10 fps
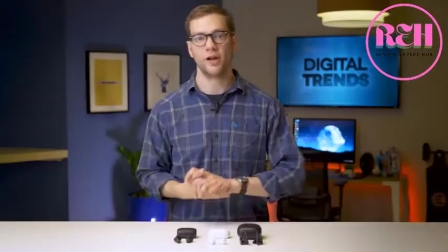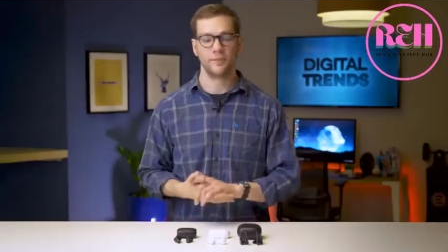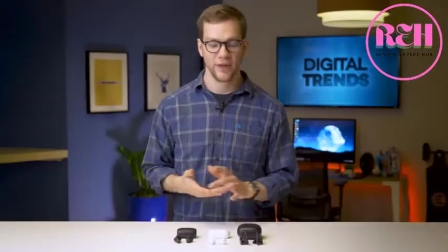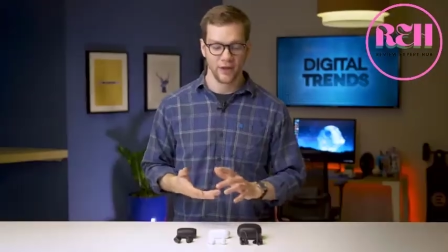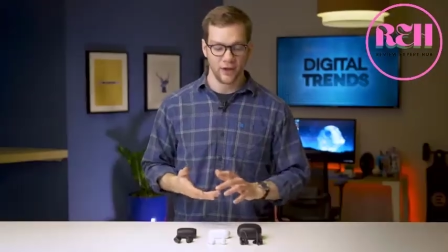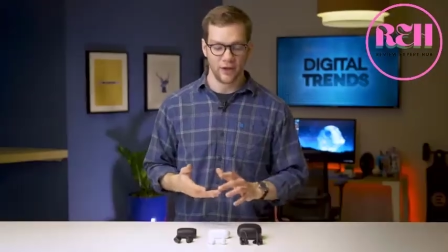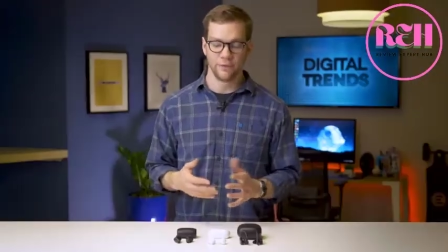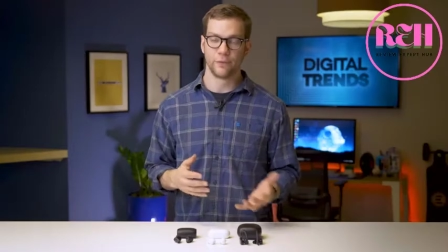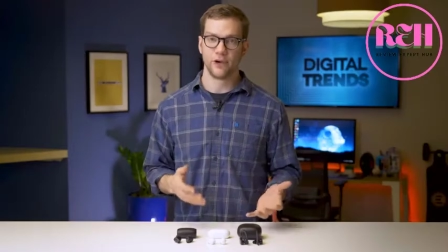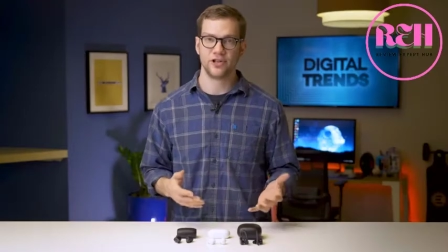Well,
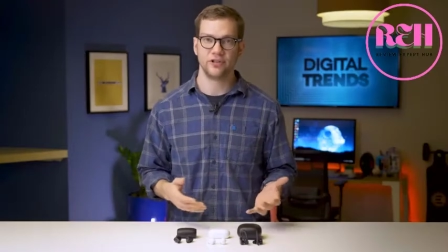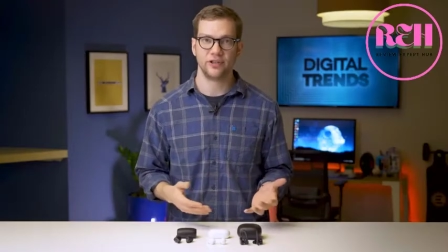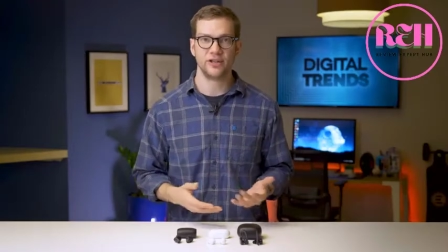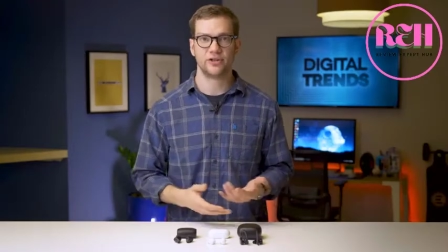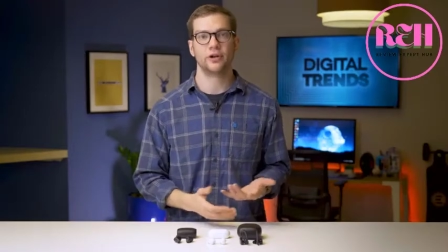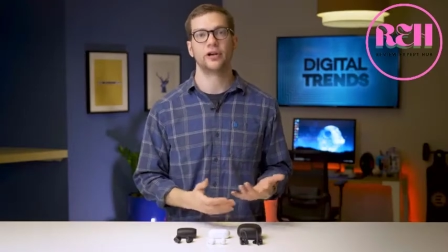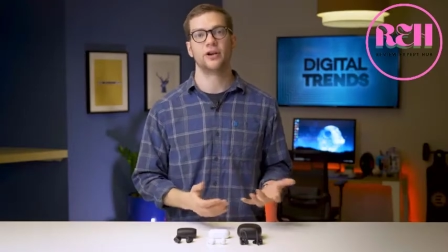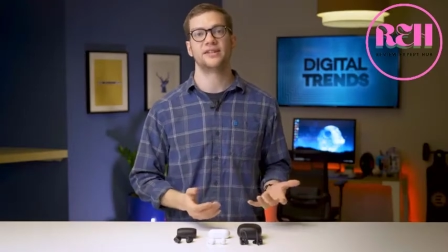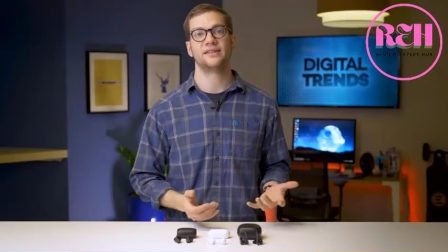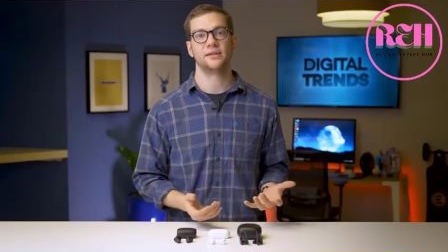unfortunately, during
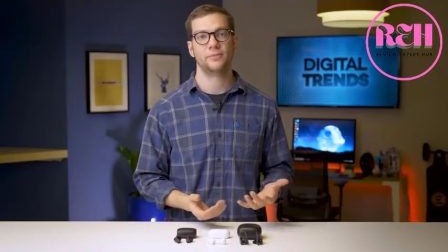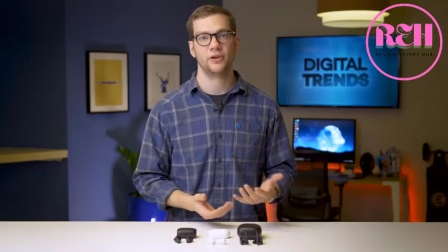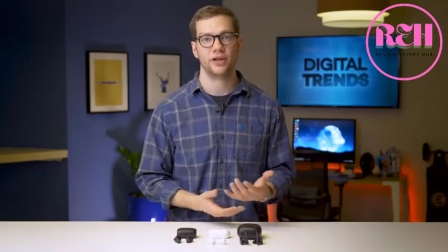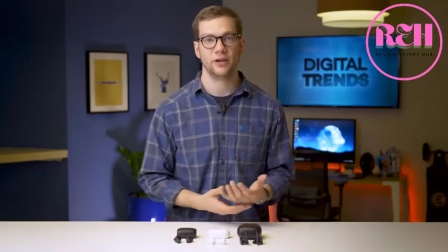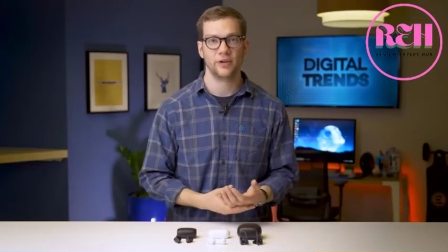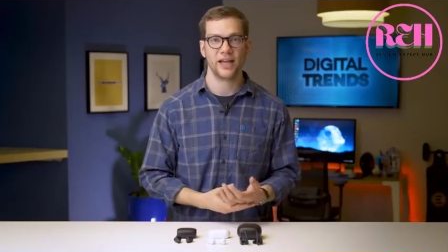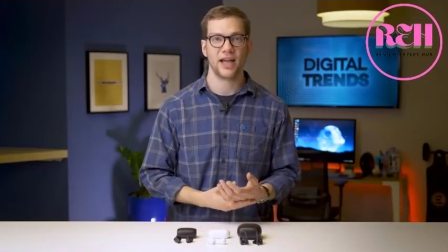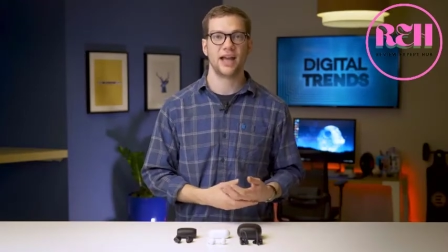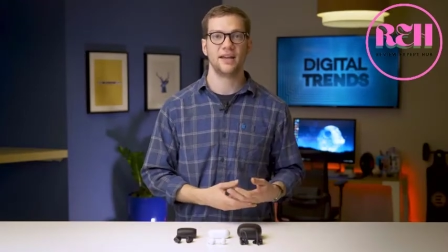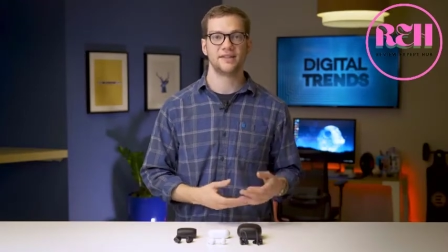our testing period, we
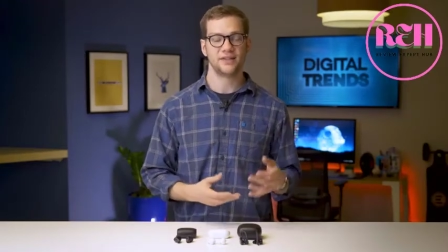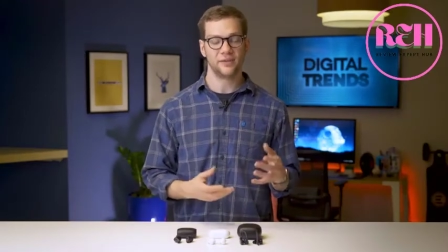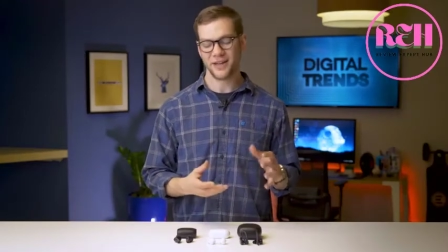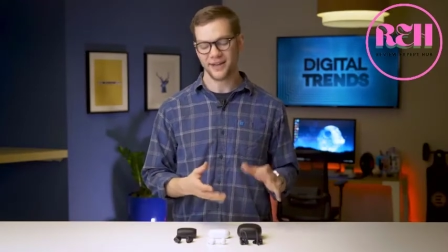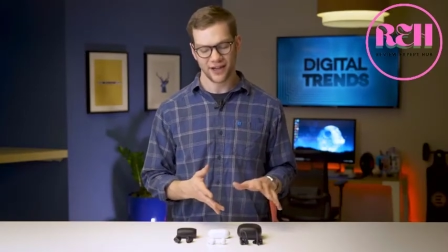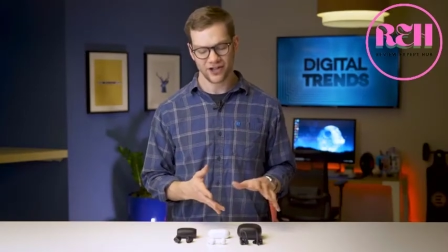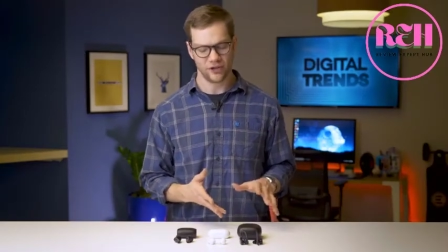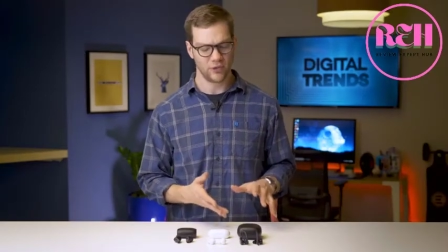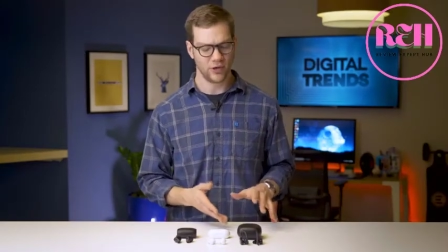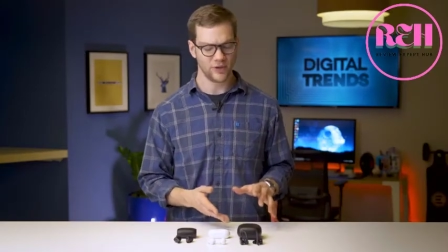had some
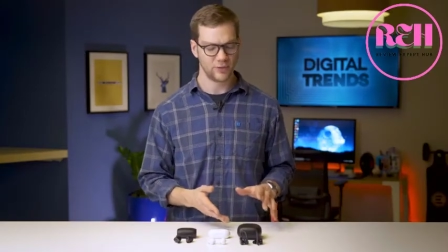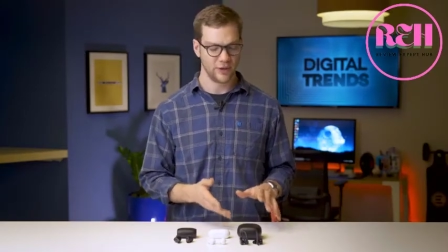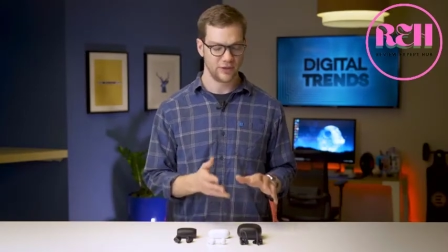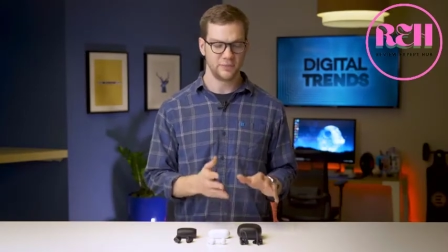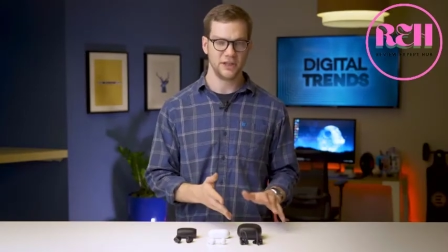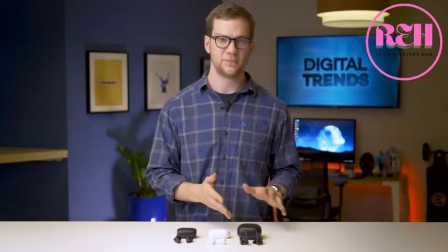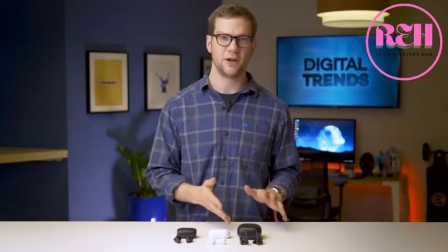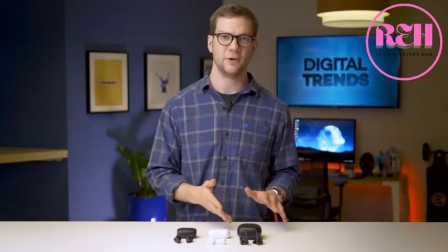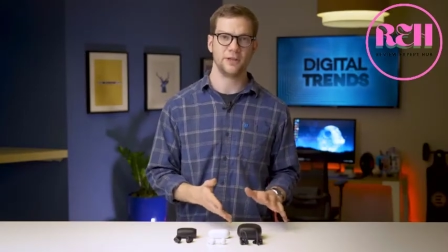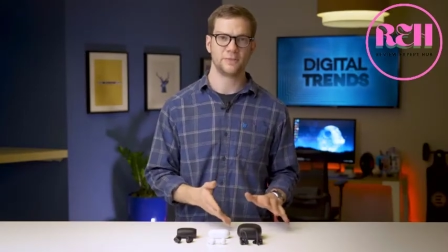connection woes with the Beats
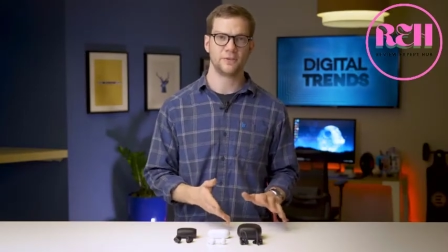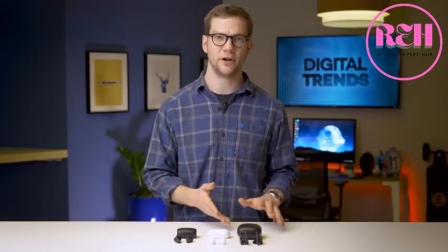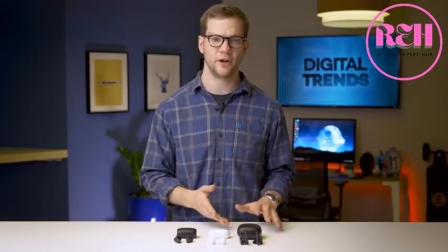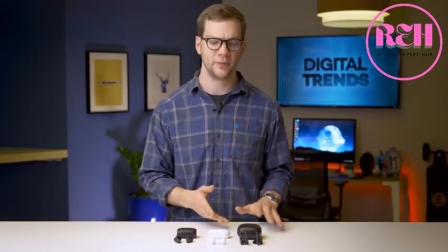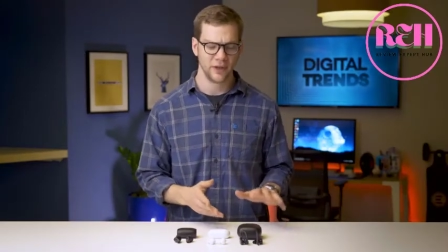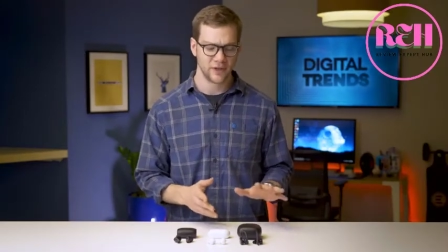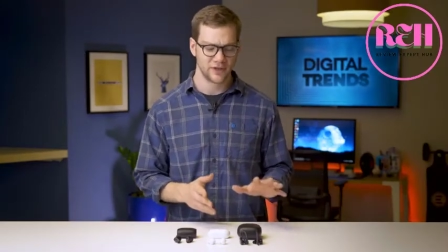Powerbeats Pro,